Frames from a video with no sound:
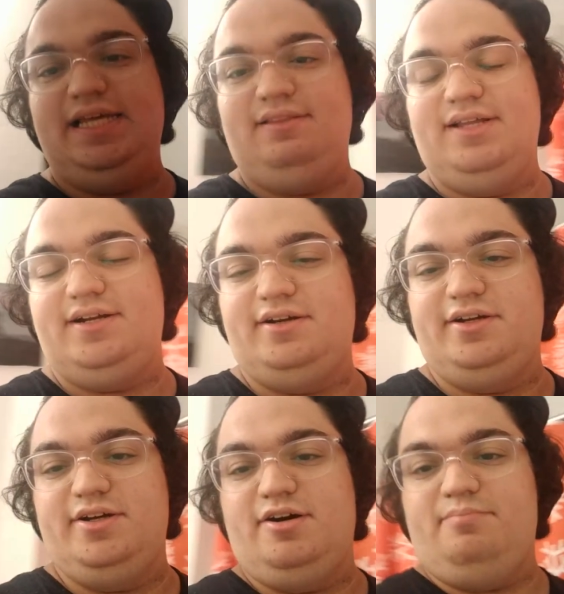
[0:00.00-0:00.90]
he let her
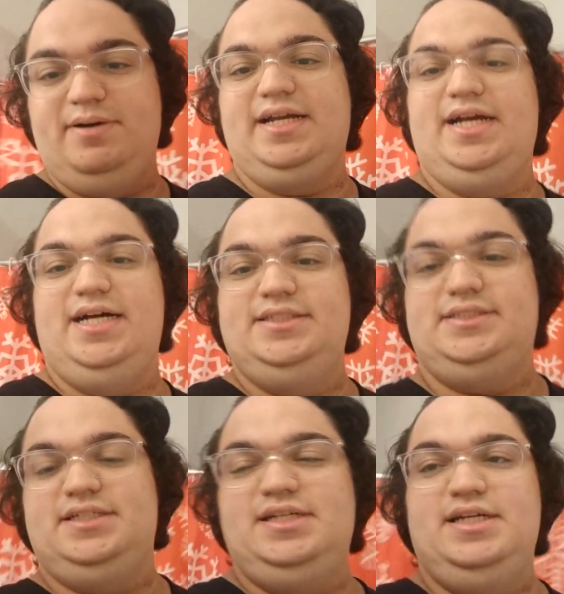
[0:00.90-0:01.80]
go
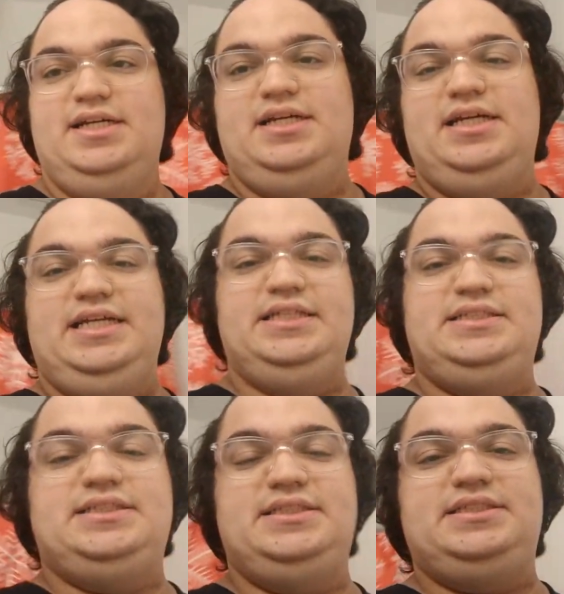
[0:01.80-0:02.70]
because he
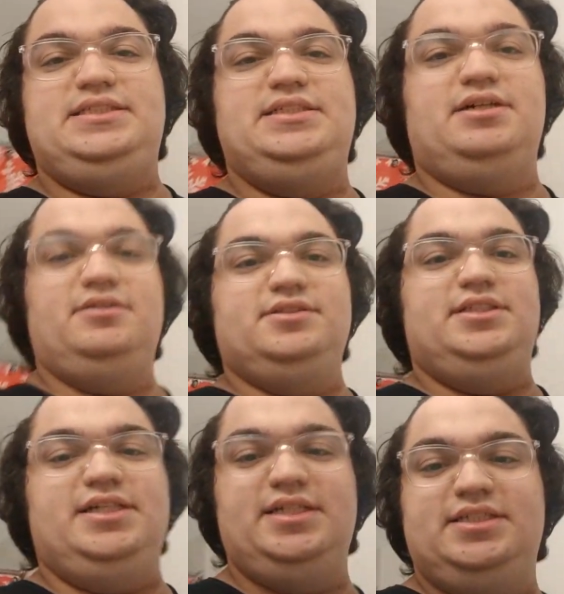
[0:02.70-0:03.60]
told
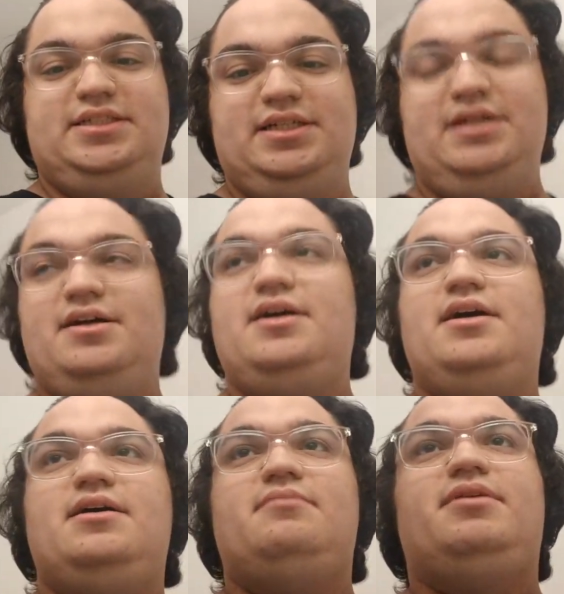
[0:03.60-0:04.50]
his
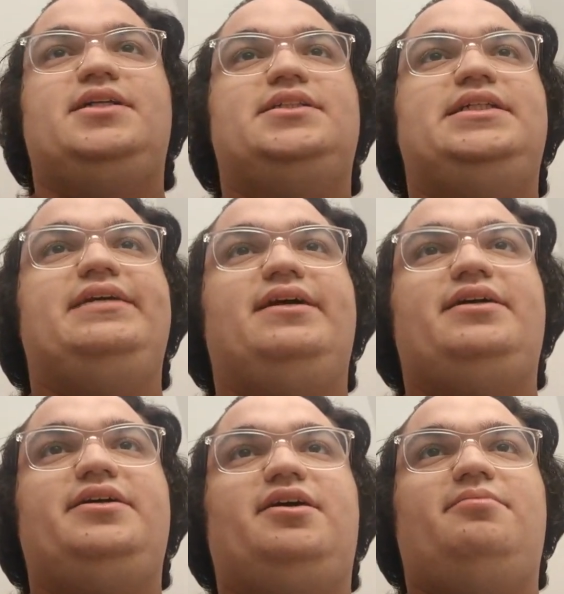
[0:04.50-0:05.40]
president he
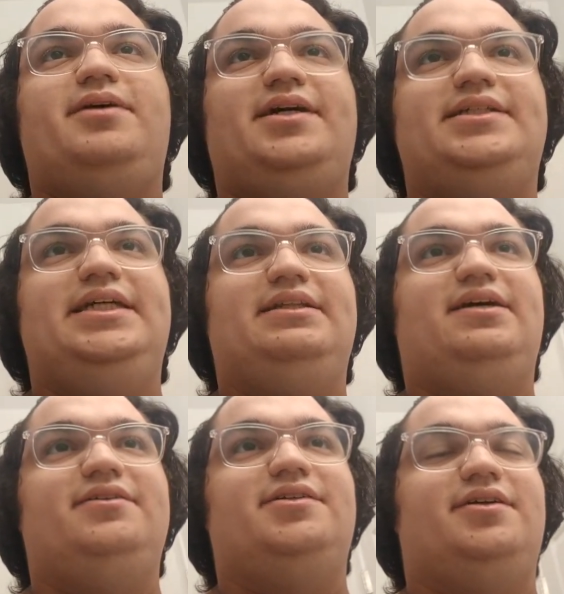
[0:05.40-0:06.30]
let her go because he
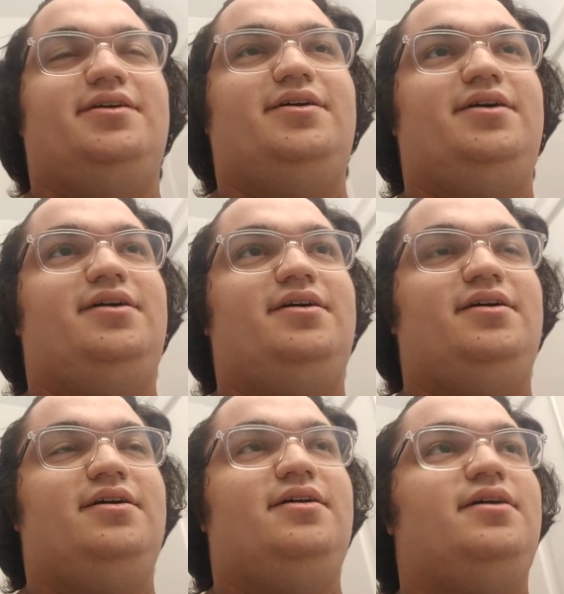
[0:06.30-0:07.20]
loves her.
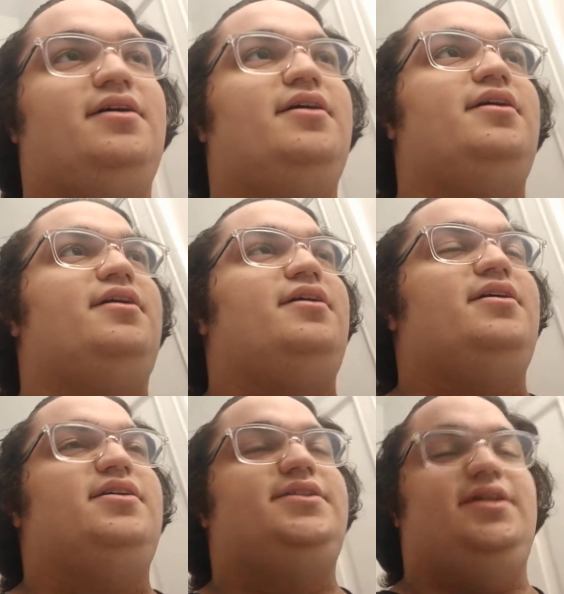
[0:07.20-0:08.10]

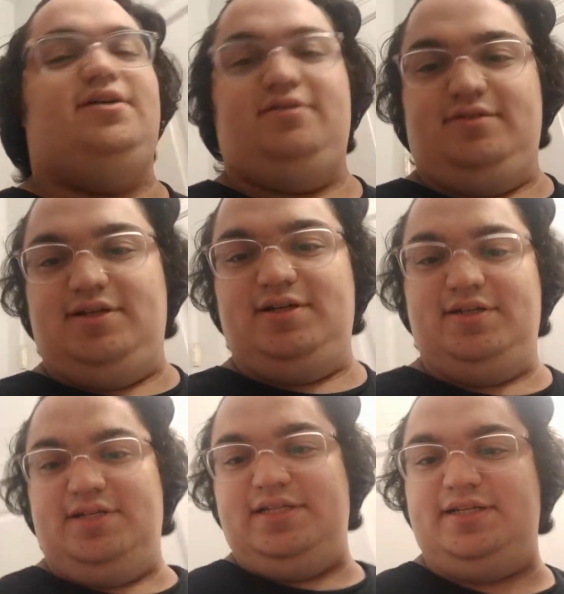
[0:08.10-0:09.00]
So
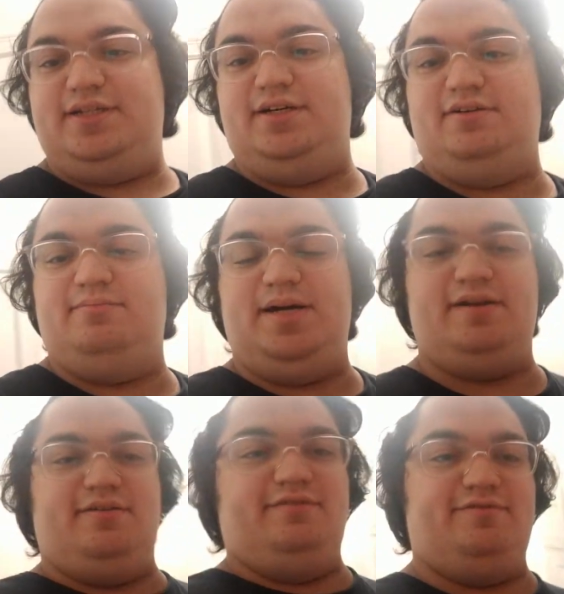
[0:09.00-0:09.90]
he let go by
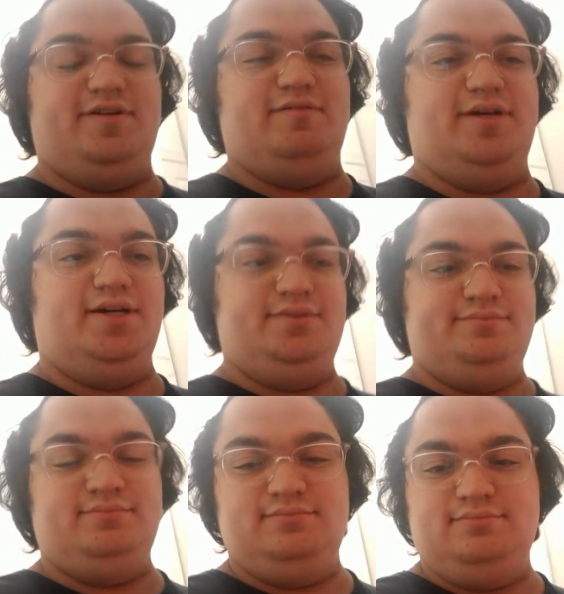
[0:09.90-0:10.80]
her own free
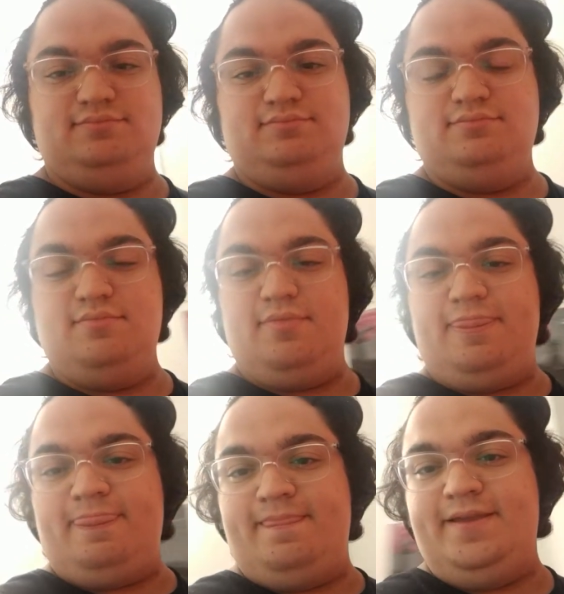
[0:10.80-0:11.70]
will.
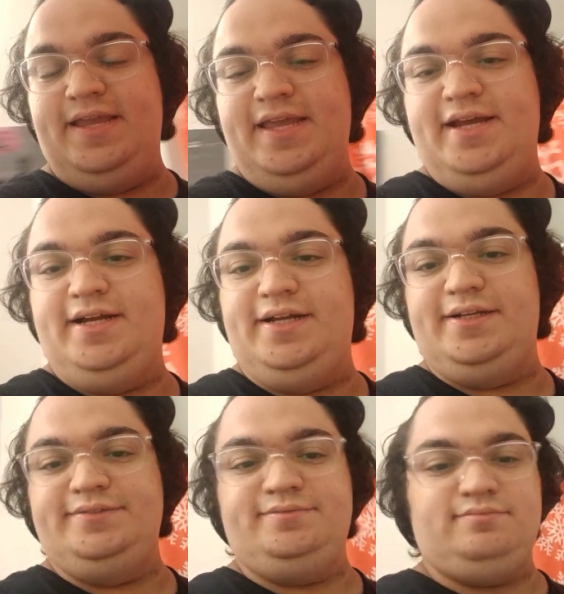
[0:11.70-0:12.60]

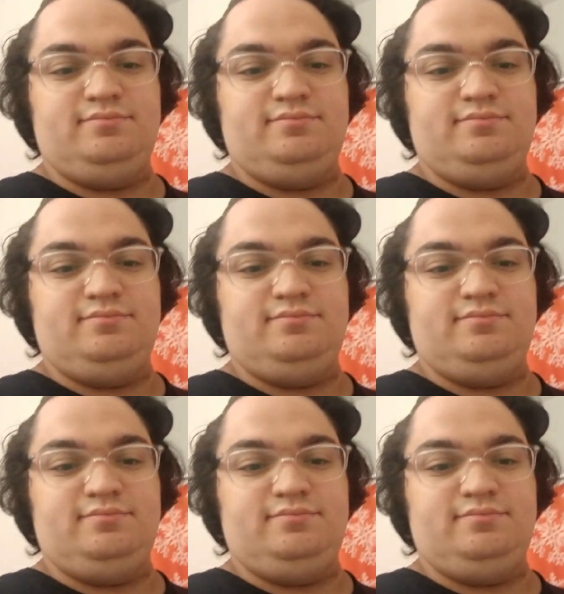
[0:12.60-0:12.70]
And